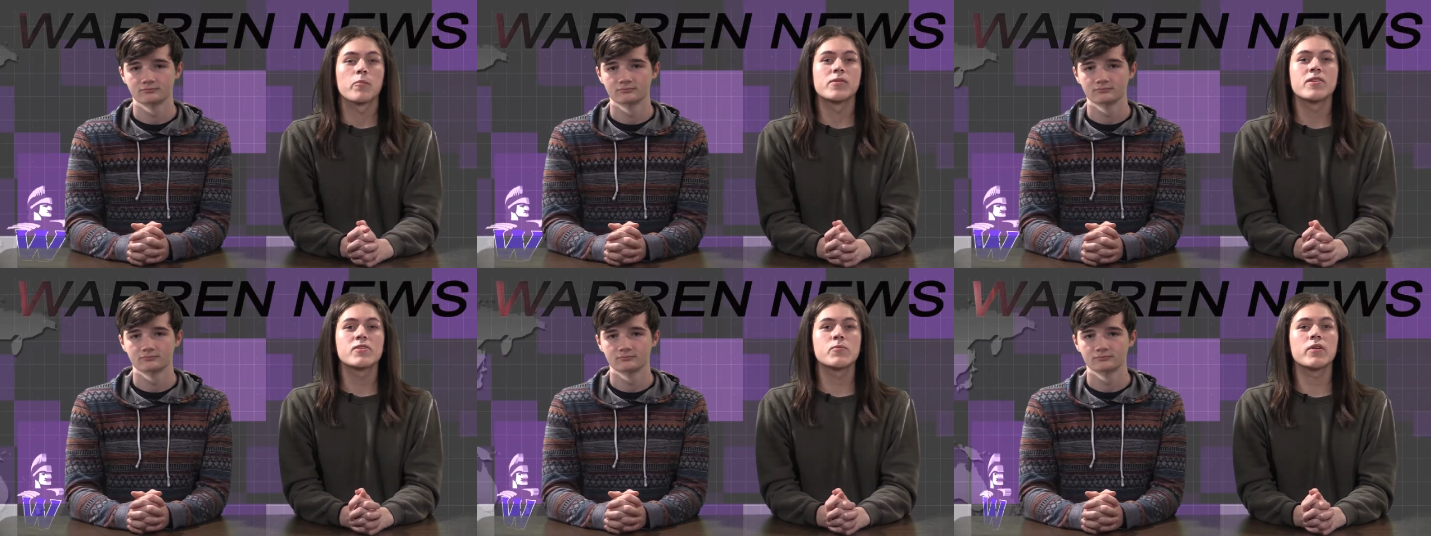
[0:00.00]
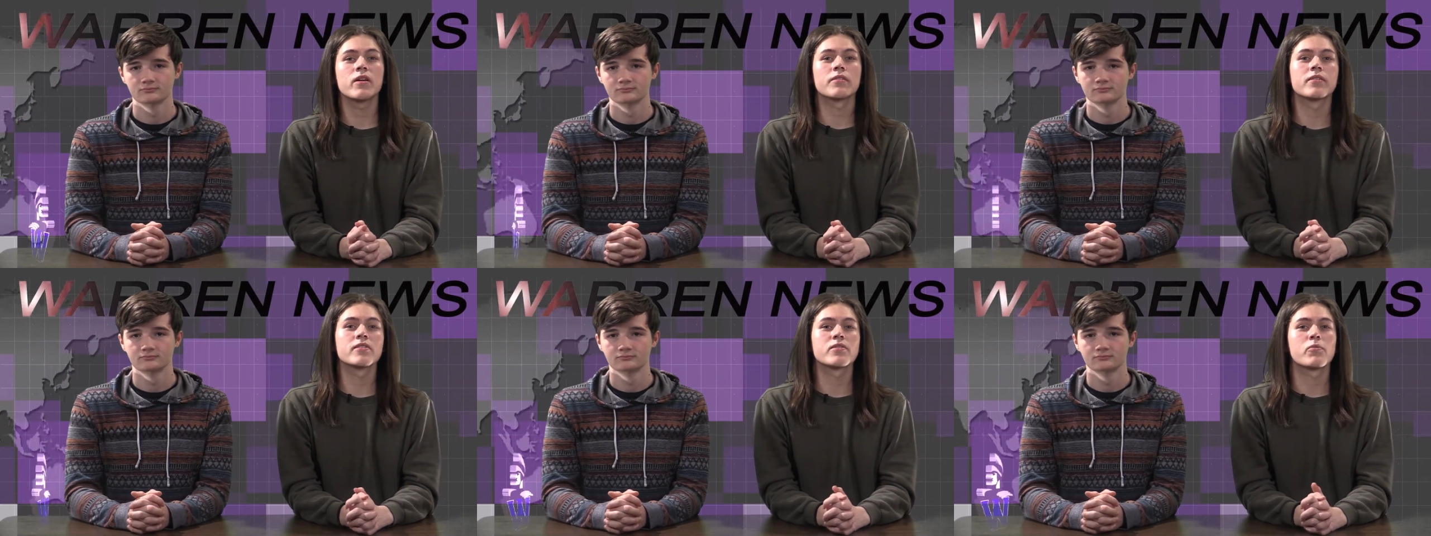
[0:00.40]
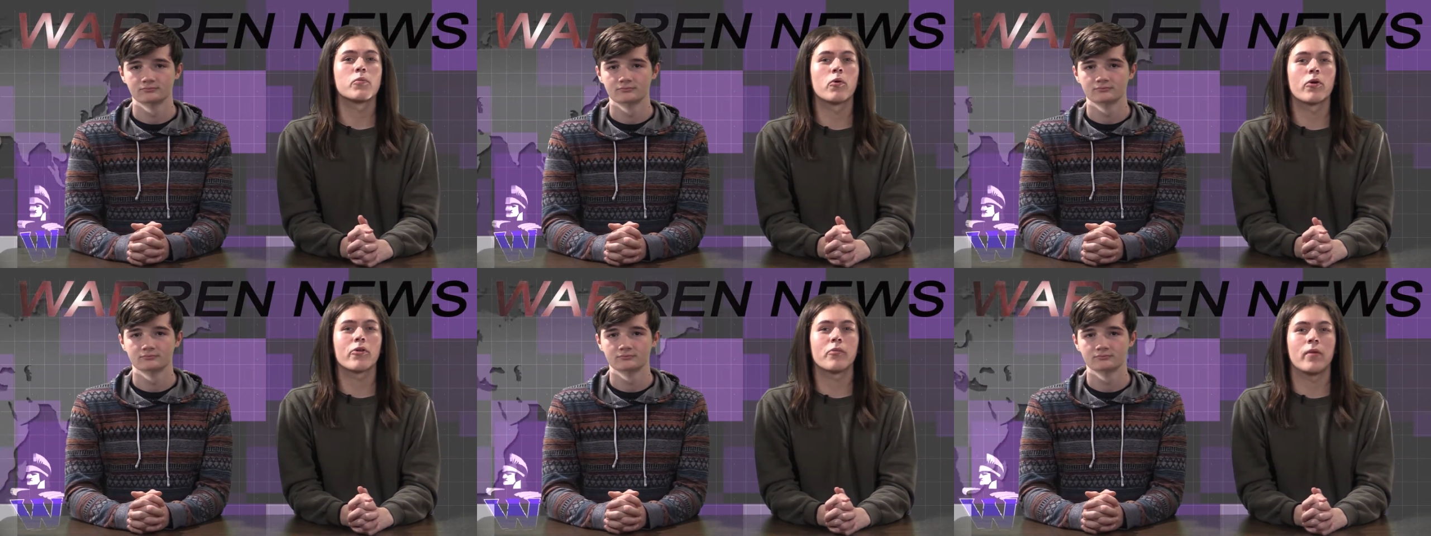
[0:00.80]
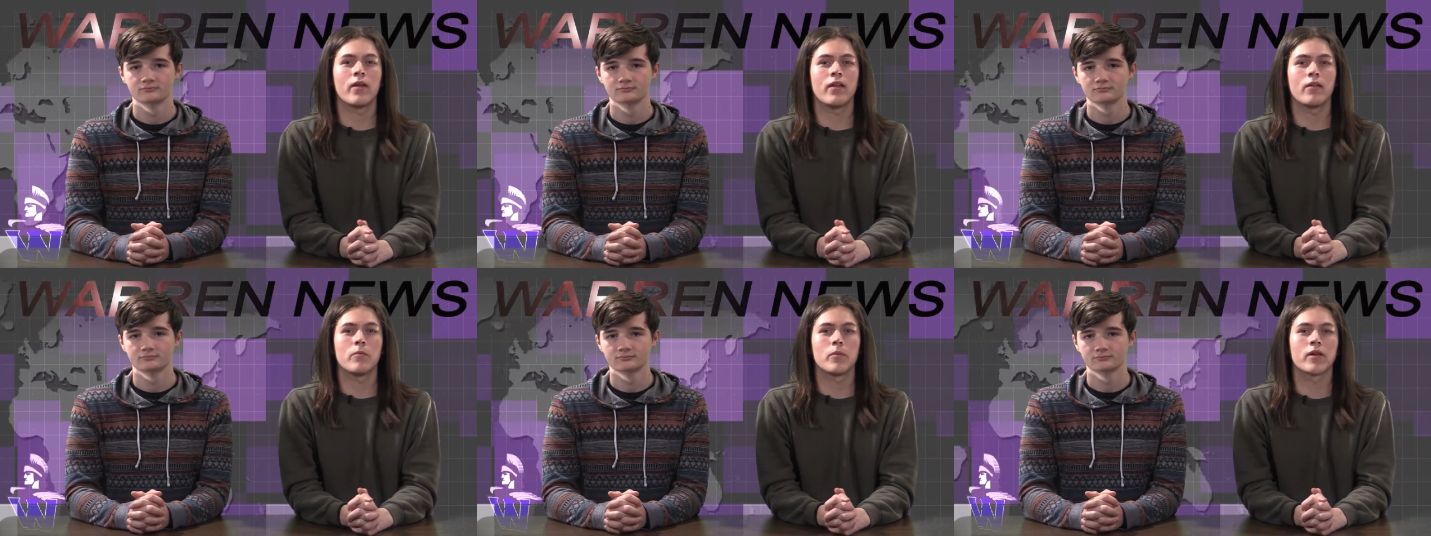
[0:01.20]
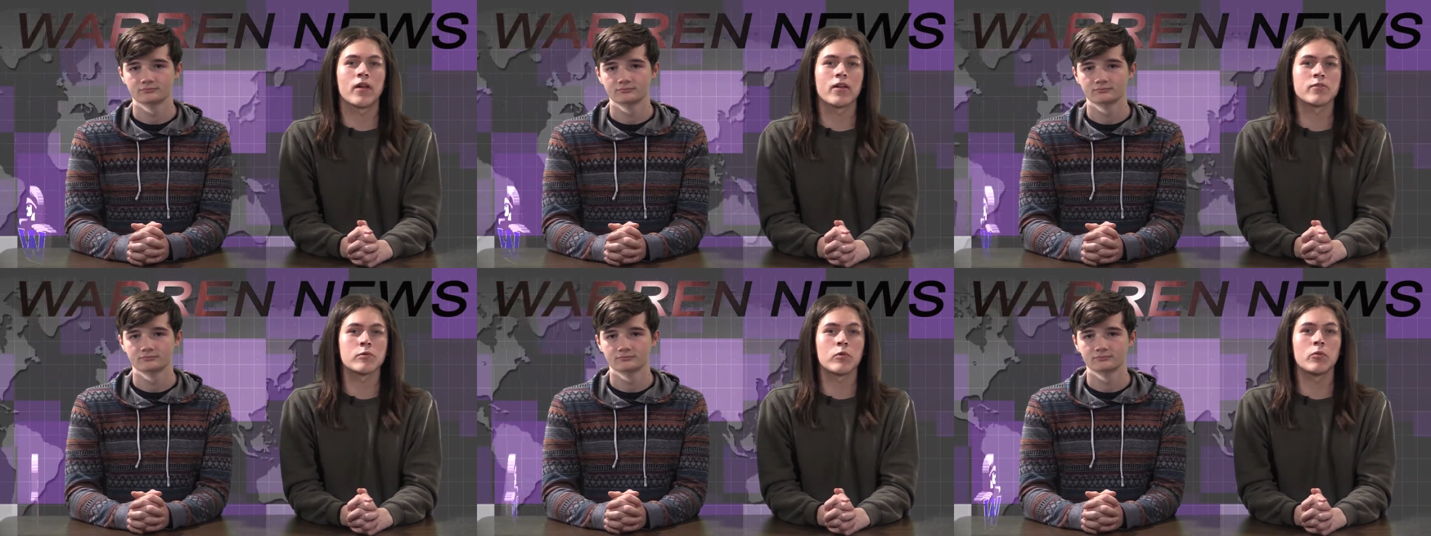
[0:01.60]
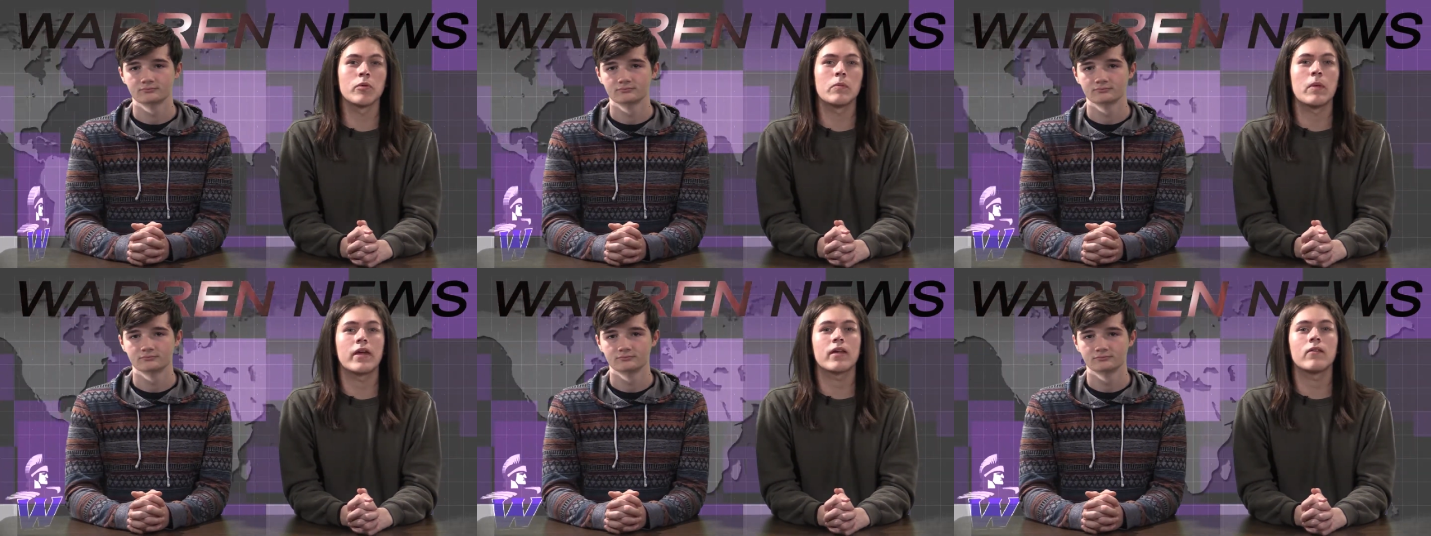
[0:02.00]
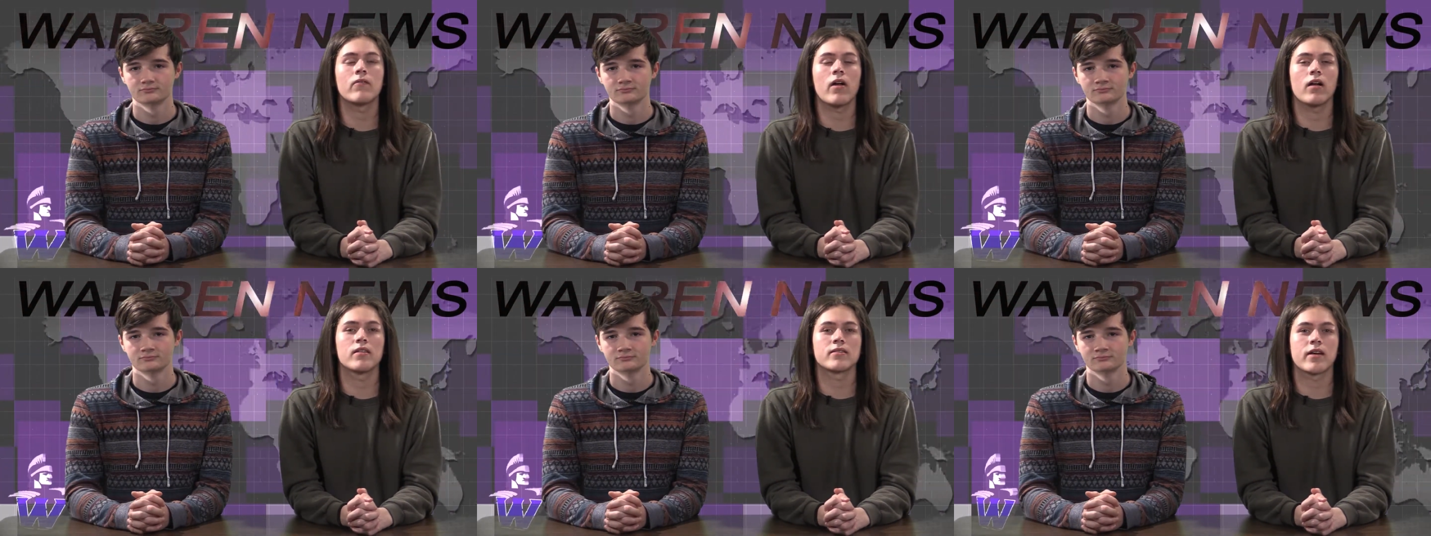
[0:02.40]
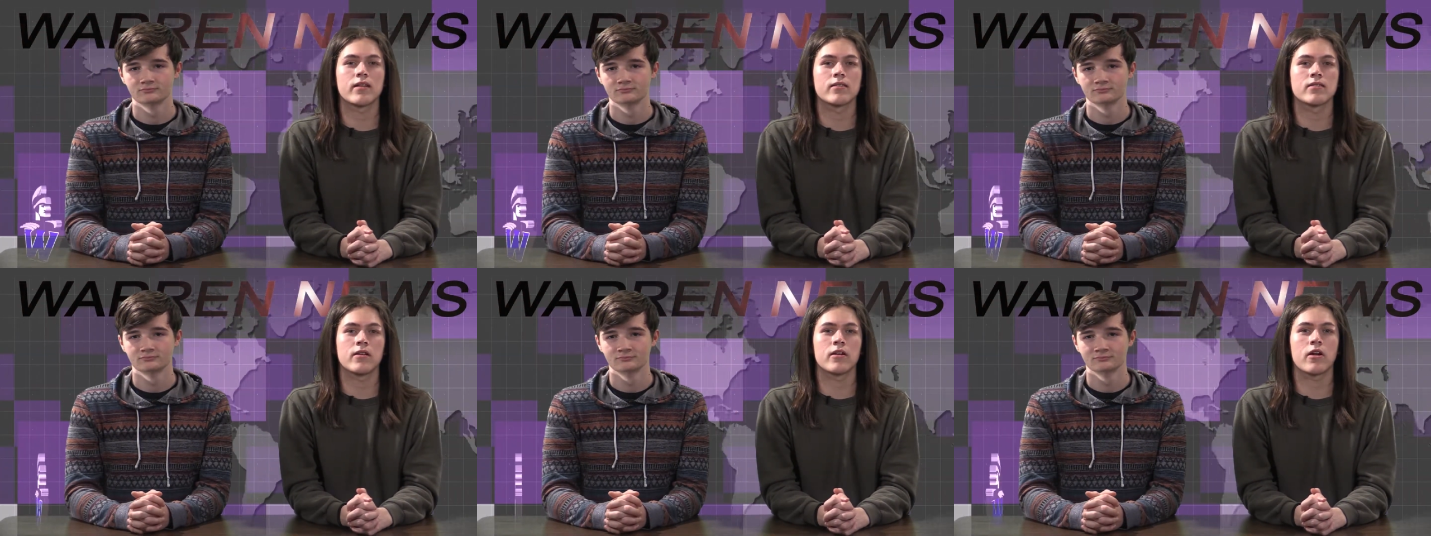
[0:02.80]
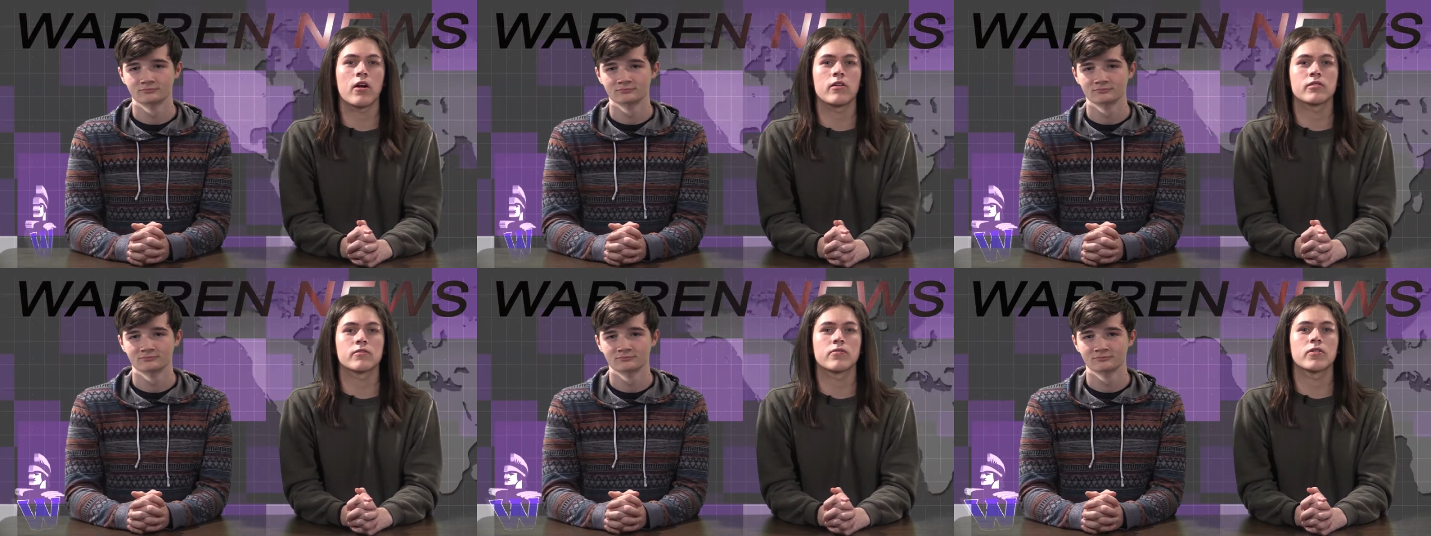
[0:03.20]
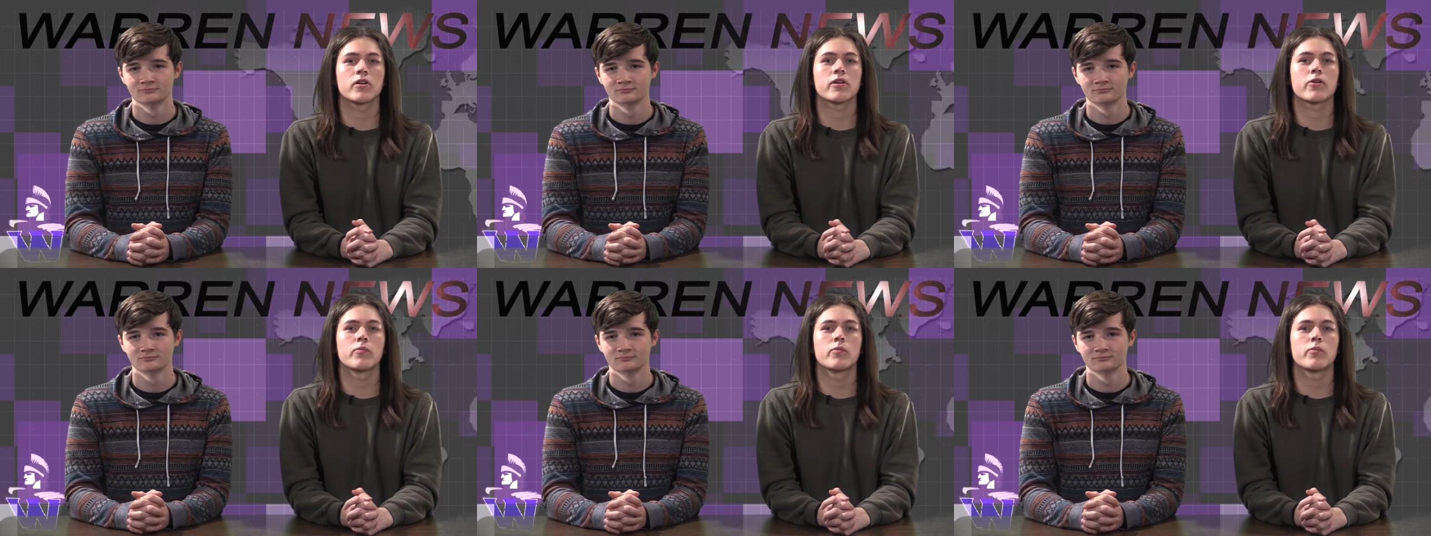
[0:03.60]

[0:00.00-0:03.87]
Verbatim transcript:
Speaker 1: Please be at this important meeting because we will be making Valentine's Day cards for our